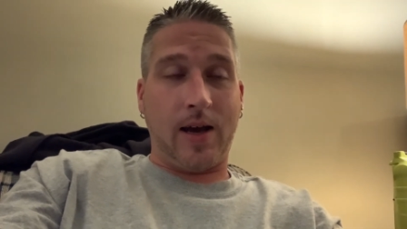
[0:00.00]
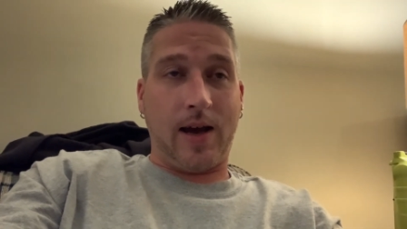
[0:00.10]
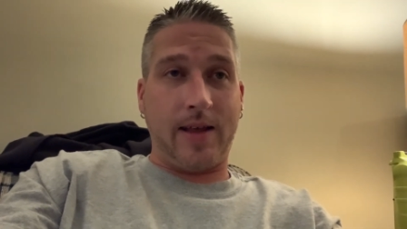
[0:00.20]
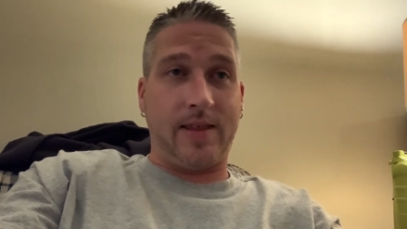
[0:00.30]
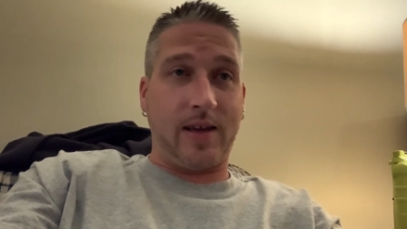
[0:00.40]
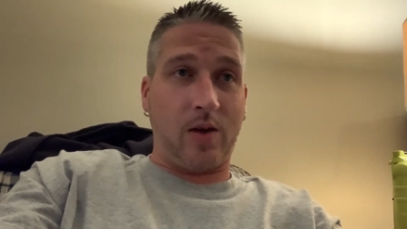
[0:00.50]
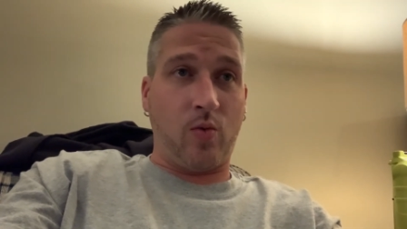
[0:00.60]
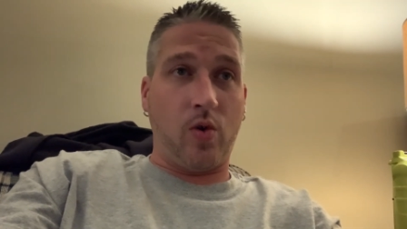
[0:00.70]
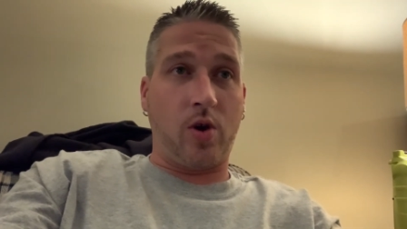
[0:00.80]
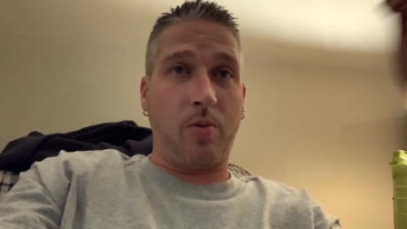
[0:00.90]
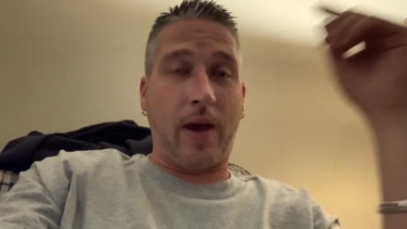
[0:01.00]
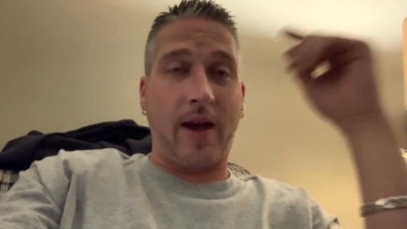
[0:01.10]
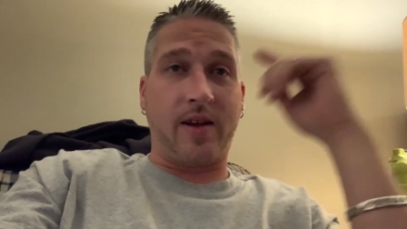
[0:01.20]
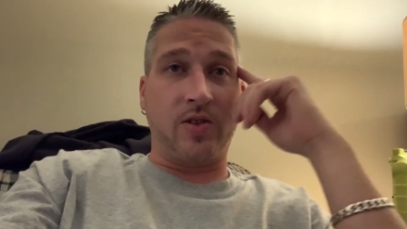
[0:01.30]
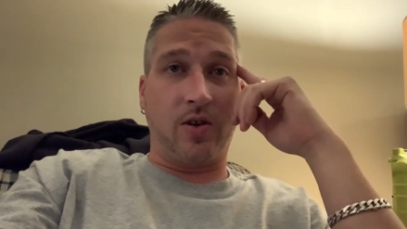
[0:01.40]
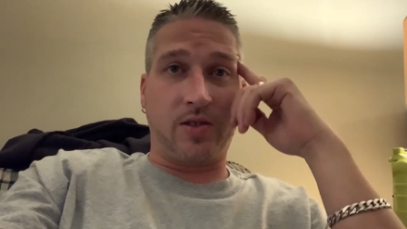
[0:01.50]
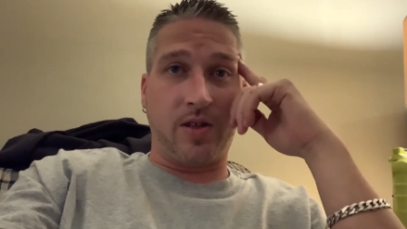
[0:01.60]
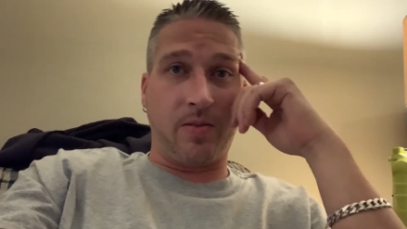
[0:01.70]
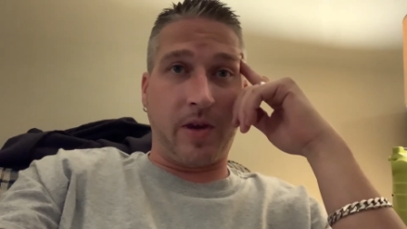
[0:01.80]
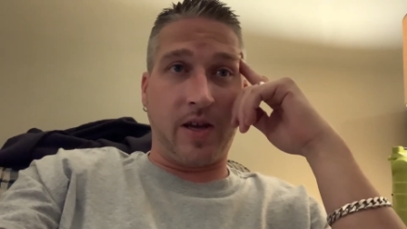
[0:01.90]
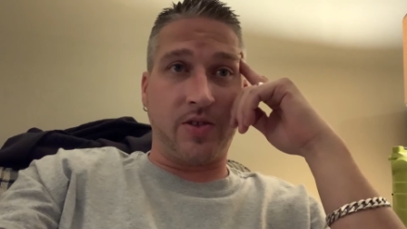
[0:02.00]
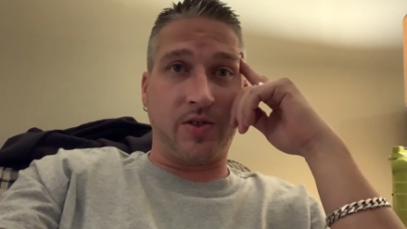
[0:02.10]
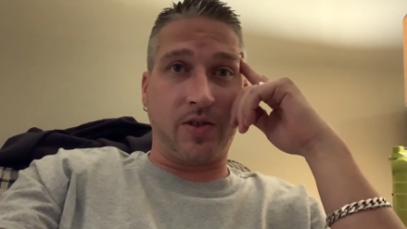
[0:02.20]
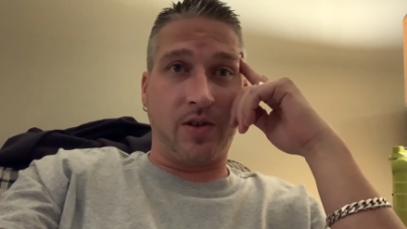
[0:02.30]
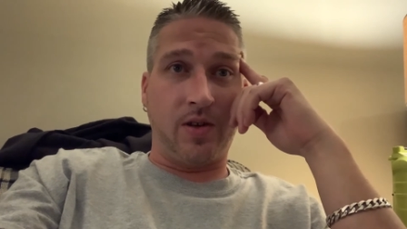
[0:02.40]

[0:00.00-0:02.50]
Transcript: I think I will go back and talk to the manager.